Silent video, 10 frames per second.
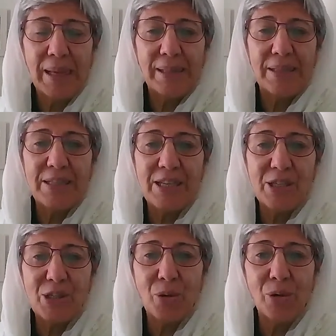This
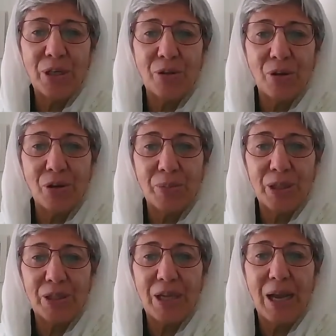historic
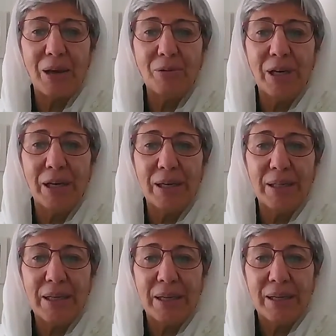document
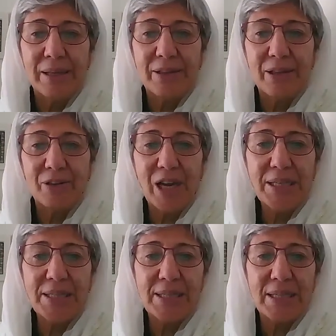outlined the
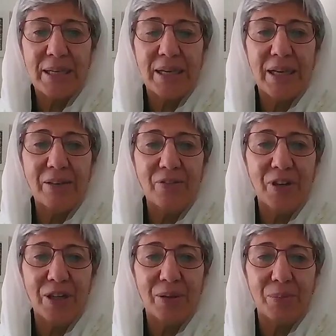rights and
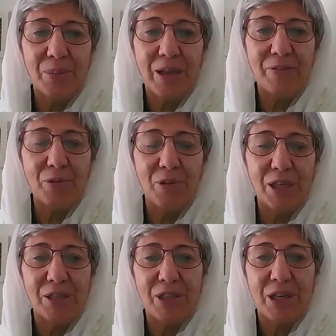freedom everyone
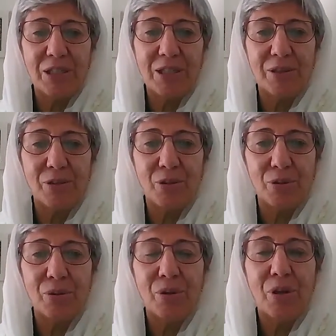entitled
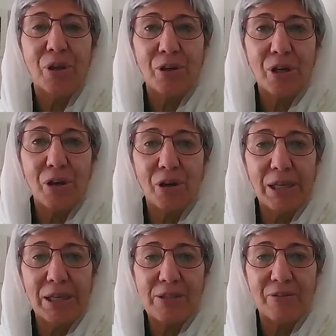to,
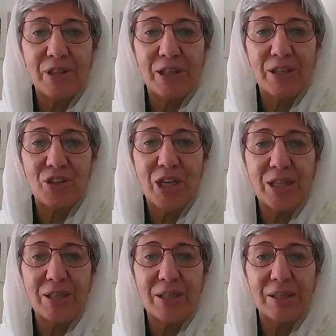regardless of their
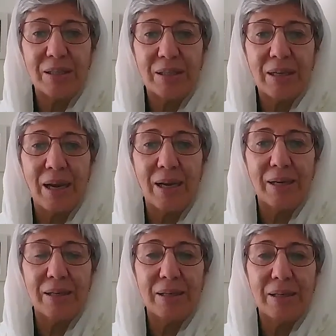gender,
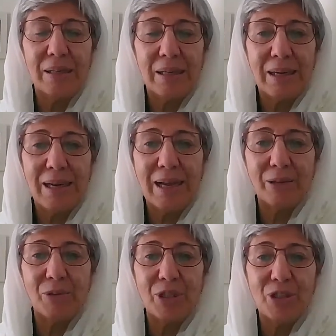color,
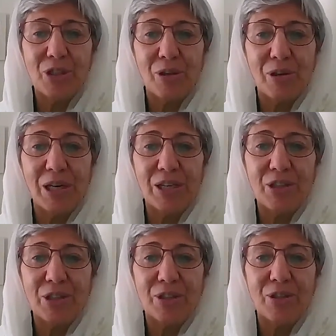language,
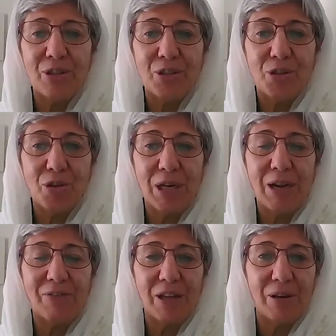religion,
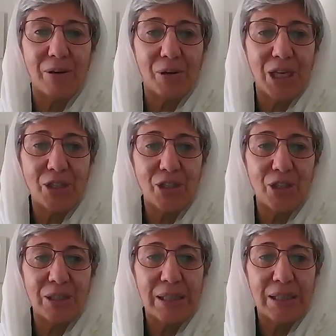geographical
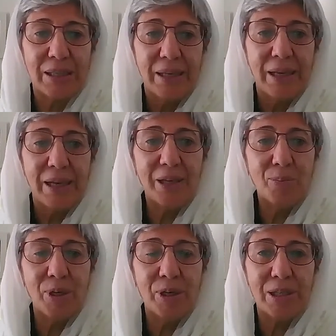location, and
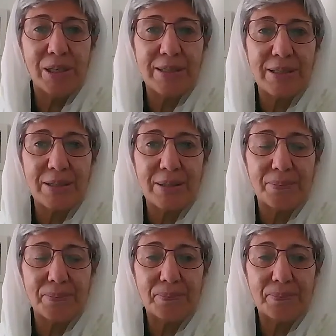political system.